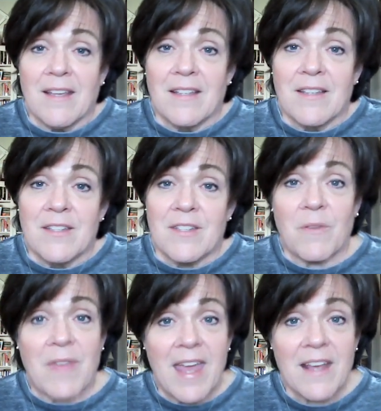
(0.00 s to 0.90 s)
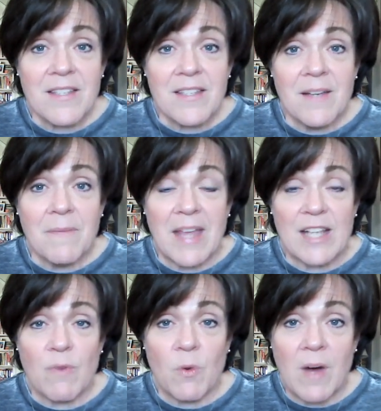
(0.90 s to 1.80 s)
So thanks
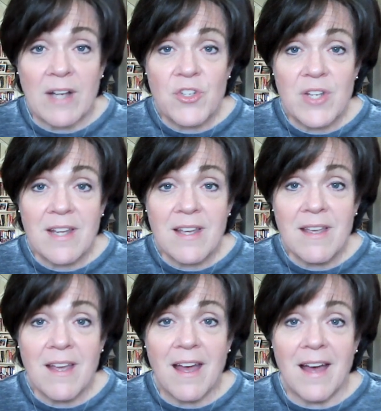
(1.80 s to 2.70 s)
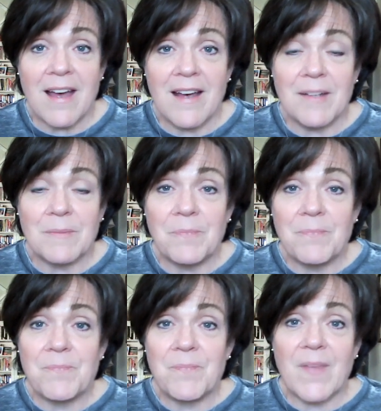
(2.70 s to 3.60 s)
for watching.
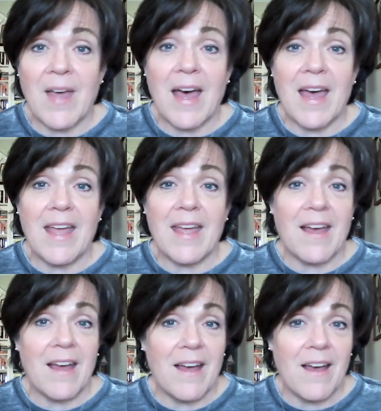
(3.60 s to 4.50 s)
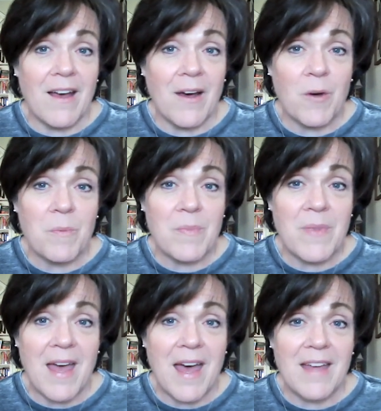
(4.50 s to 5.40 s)
I hope
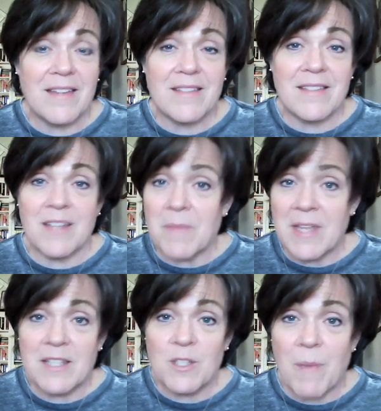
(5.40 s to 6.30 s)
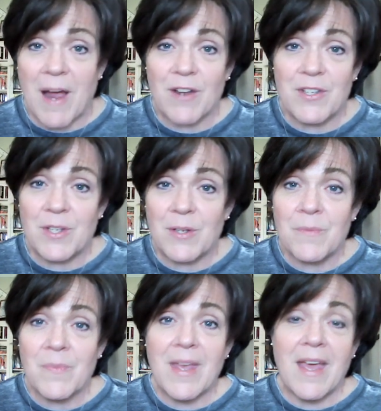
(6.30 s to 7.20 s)
that something inspired
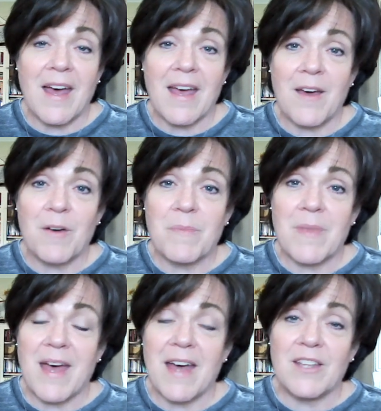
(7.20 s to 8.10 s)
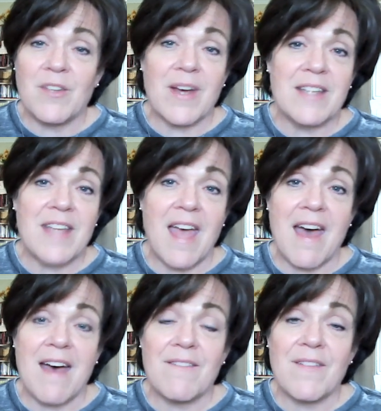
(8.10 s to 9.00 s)
you. I hope that you guys
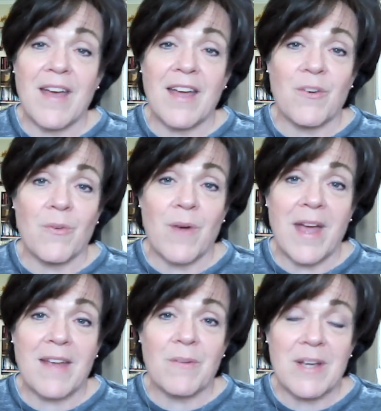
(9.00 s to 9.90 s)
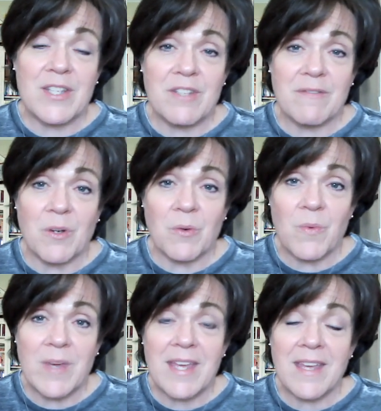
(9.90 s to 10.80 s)
have a great rest of your
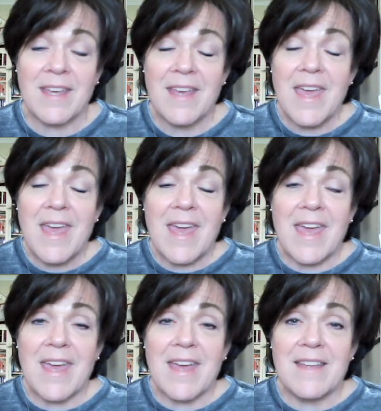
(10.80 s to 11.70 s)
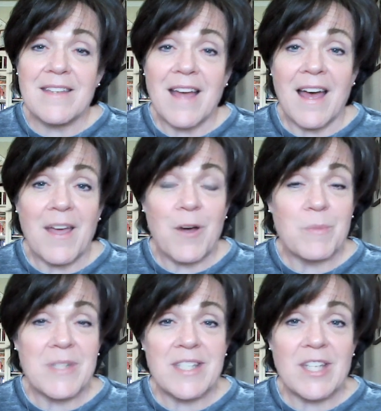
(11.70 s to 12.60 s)
week, and I hope
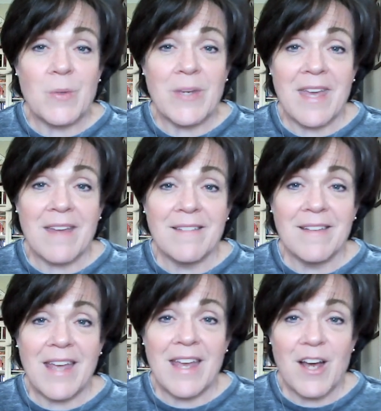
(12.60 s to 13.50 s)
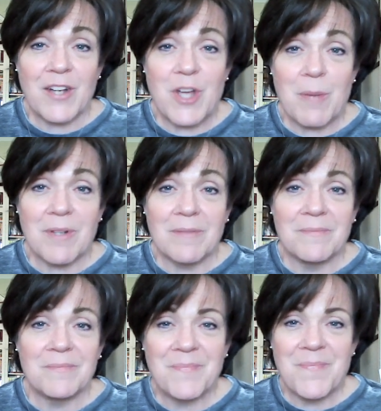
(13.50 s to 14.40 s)
to see you again in October.
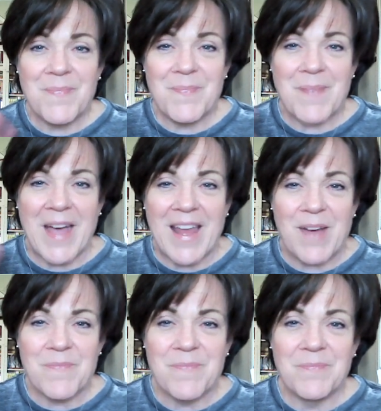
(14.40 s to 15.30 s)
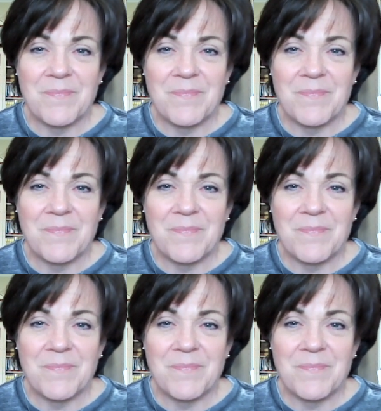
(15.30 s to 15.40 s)
Bye now.